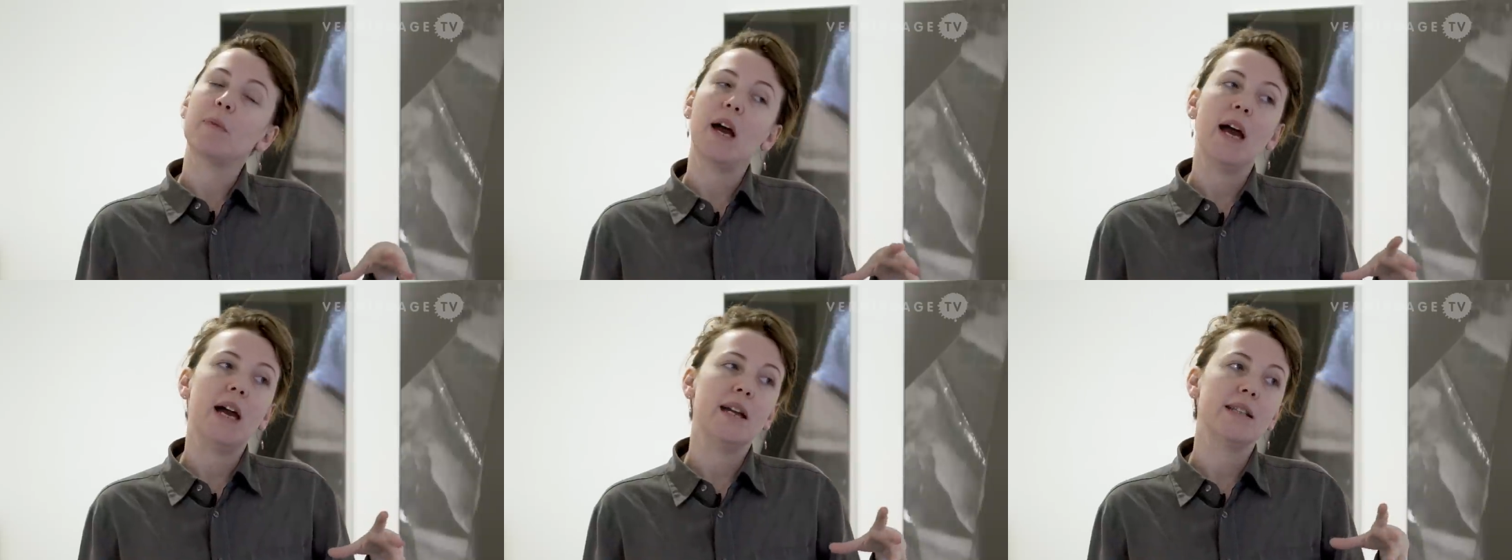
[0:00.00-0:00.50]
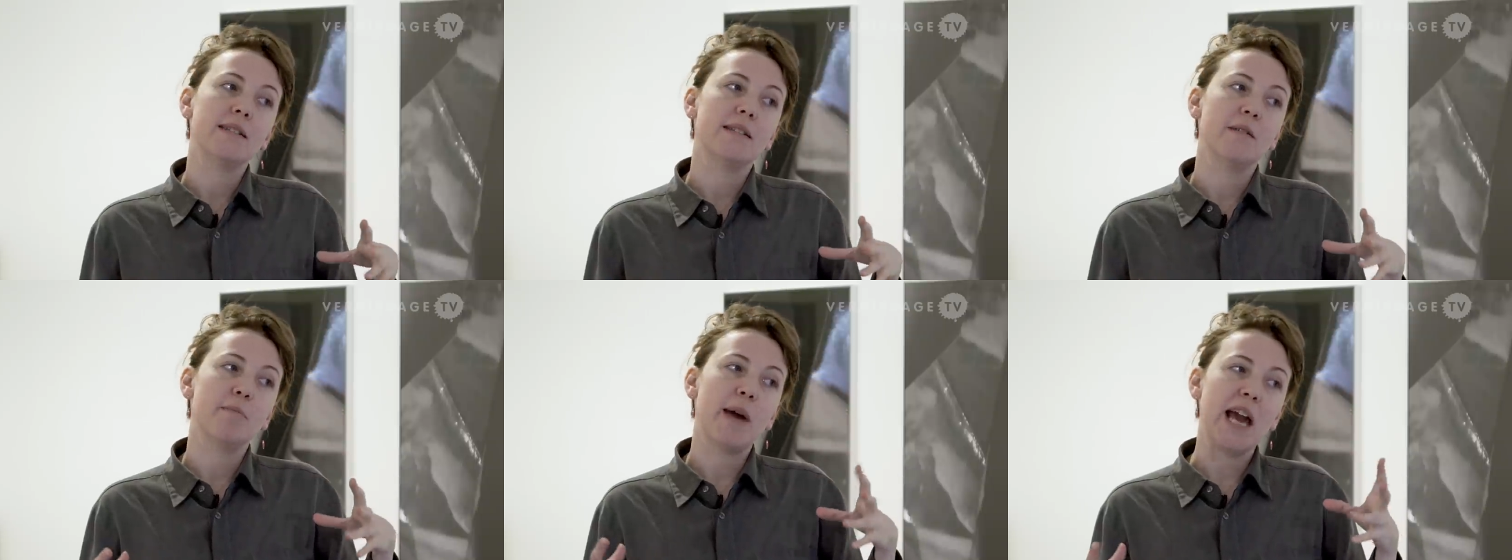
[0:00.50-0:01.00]
And
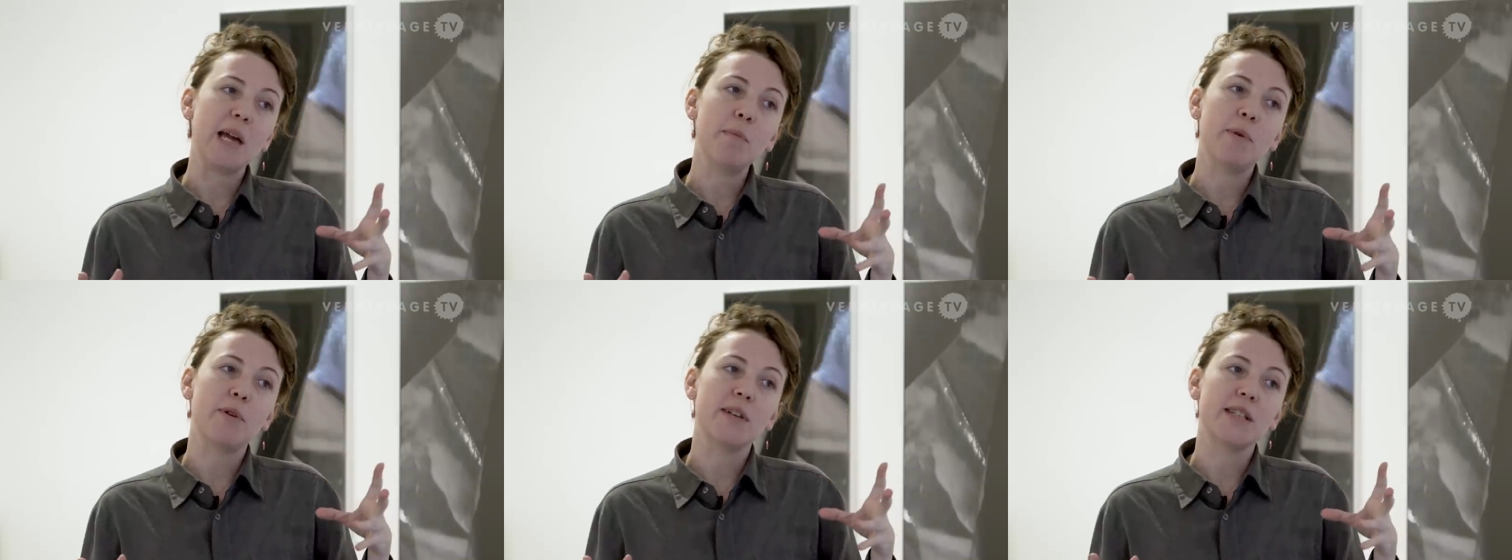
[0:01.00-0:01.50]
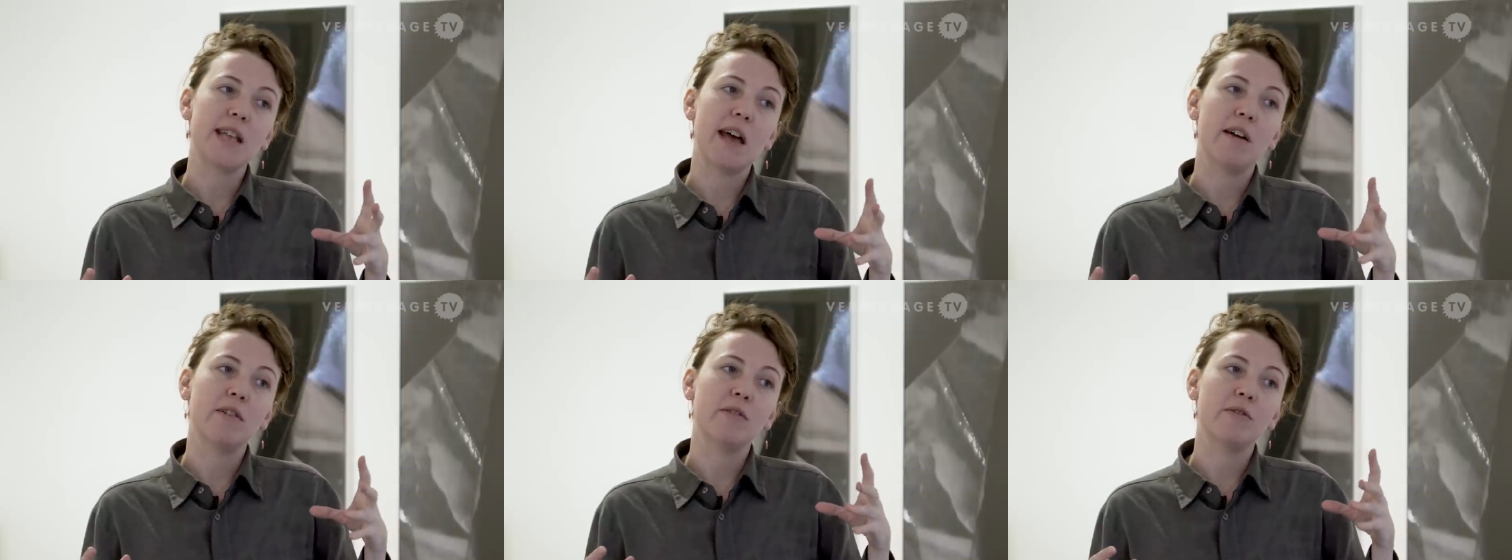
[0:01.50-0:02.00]
the paper
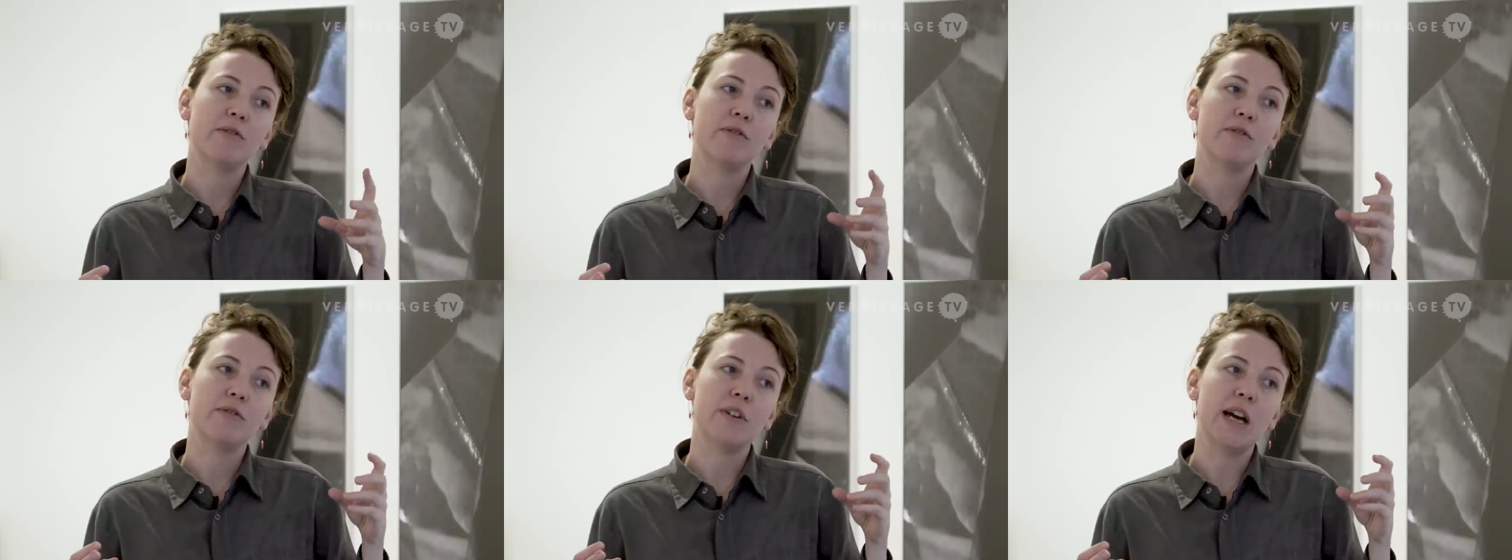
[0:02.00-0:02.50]
itself